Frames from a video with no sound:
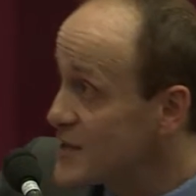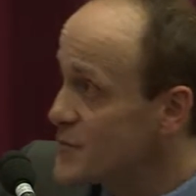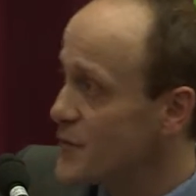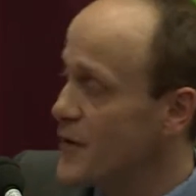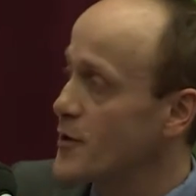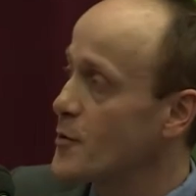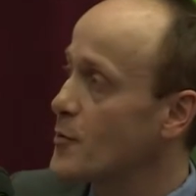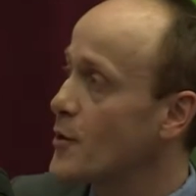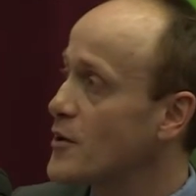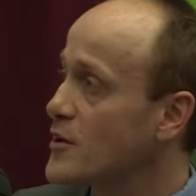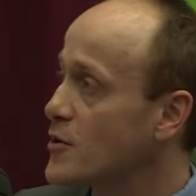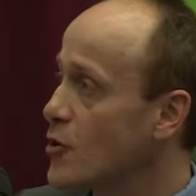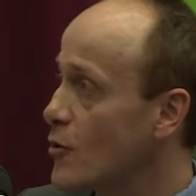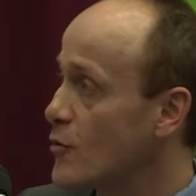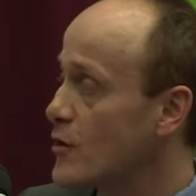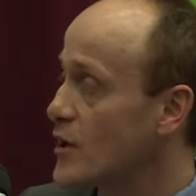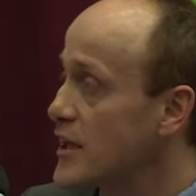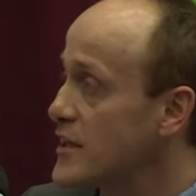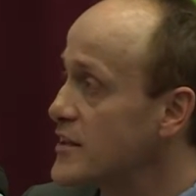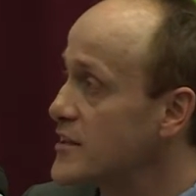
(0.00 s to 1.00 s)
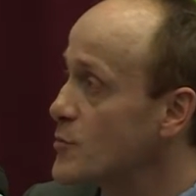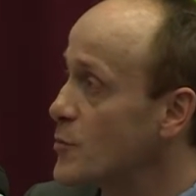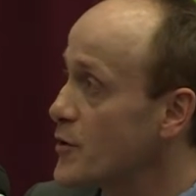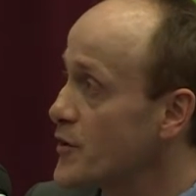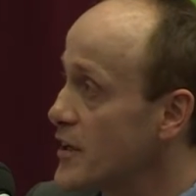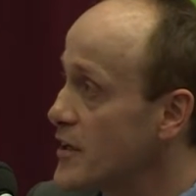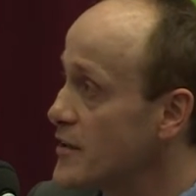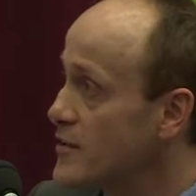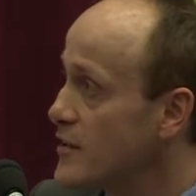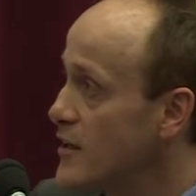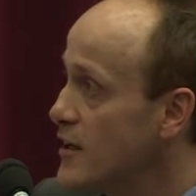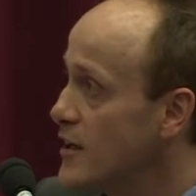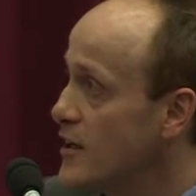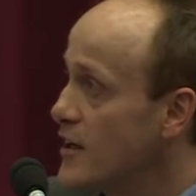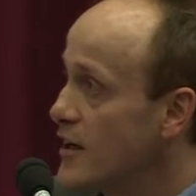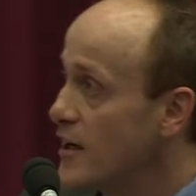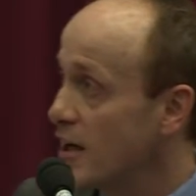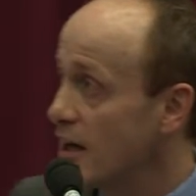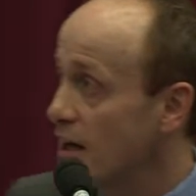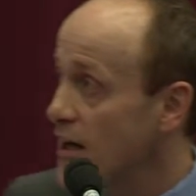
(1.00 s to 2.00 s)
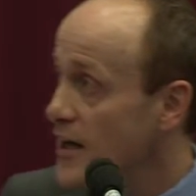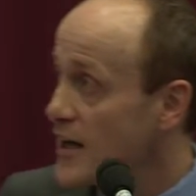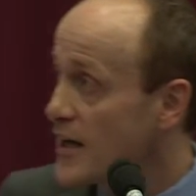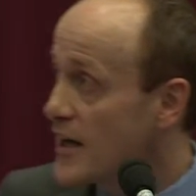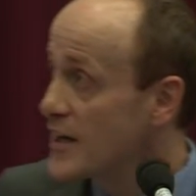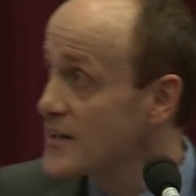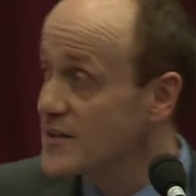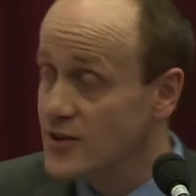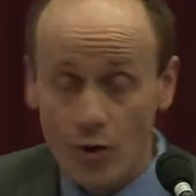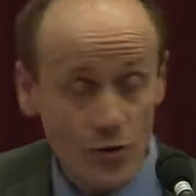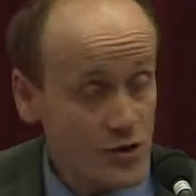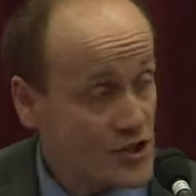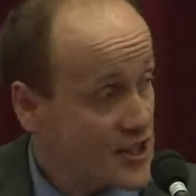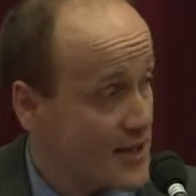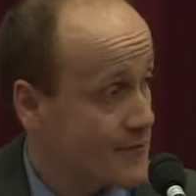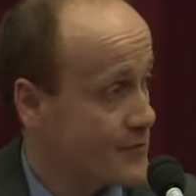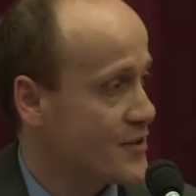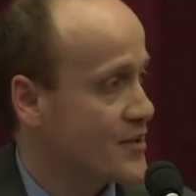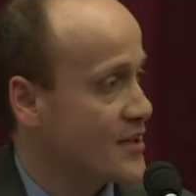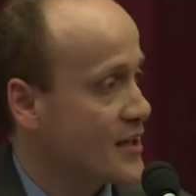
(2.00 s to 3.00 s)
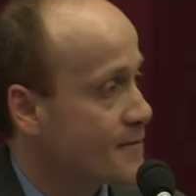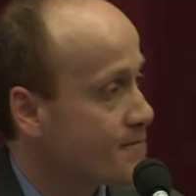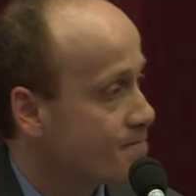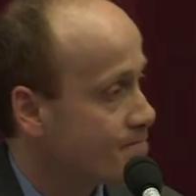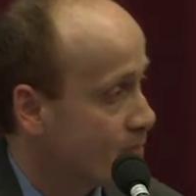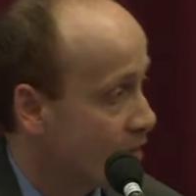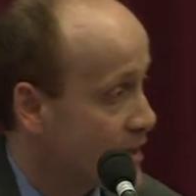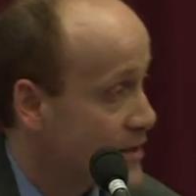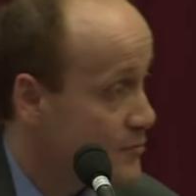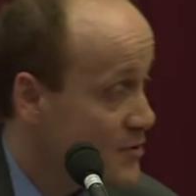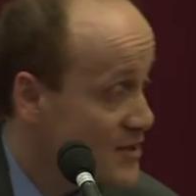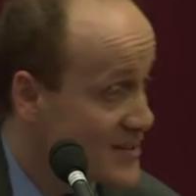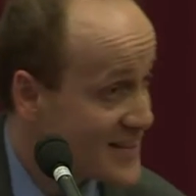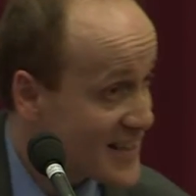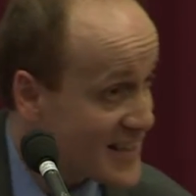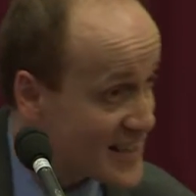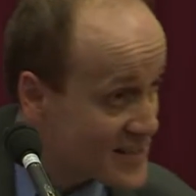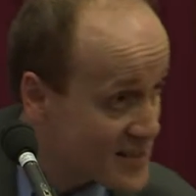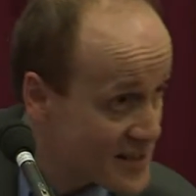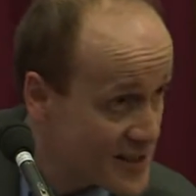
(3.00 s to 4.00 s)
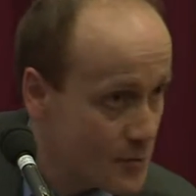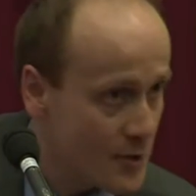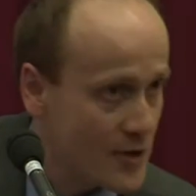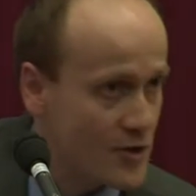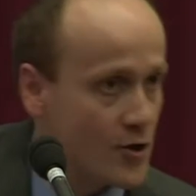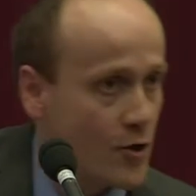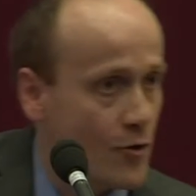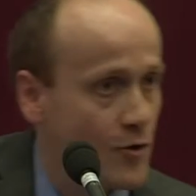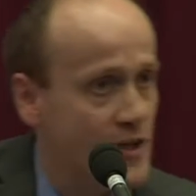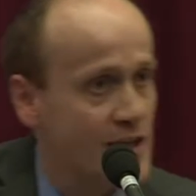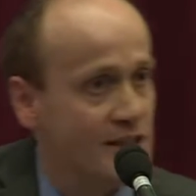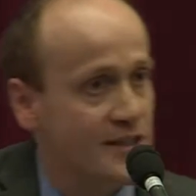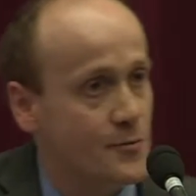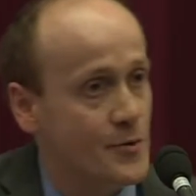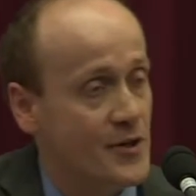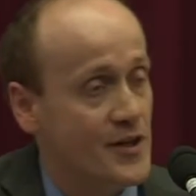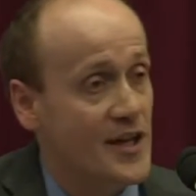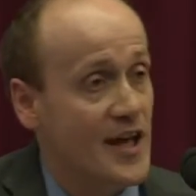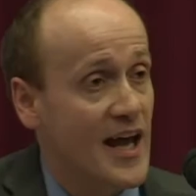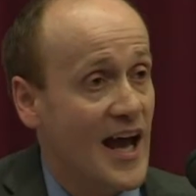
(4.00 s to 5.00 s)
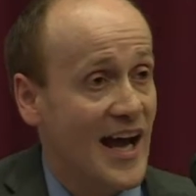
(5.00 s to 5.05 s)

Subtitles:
very well correlated with it is longevity, particularly well correlated with it.